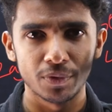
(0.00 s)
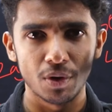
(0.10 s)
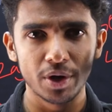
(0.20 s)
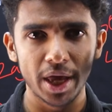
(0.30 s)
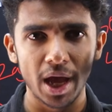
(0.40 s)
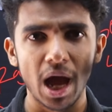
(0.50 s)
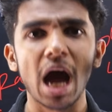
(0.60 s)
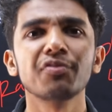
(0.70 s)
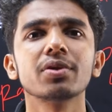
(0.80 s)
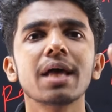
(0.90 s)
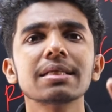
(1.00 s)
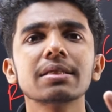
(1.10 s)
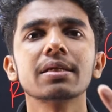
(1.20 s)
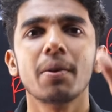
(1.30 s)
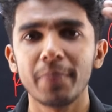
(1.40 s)
Okay, after that,
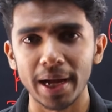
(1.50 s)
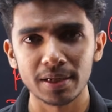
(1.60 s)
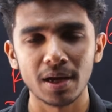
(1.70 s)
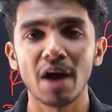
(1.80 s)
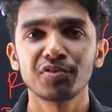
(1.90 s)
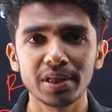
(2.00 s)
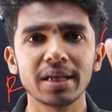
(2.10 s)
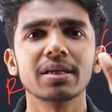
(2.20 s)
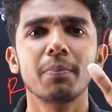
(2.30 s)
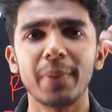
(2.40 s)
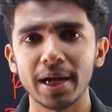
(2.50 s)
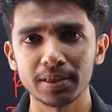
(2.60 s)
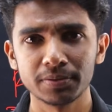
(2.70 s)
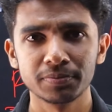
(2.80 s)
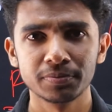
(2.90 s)
come back.
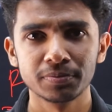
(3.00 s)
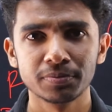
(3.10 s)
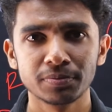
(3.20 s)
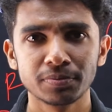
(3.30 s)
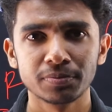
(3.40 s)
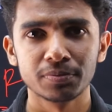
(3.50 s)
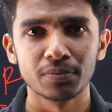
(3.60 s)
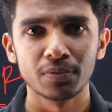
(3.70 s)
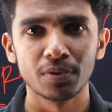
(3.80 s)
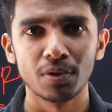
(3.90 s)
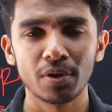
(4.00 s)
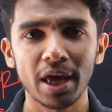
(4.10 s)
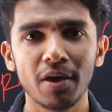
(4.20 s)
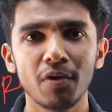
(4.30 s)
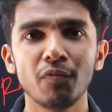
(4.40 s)

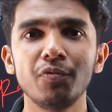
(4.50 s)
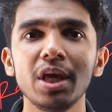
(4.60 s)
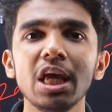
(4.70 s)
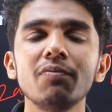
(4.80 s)
Okay, we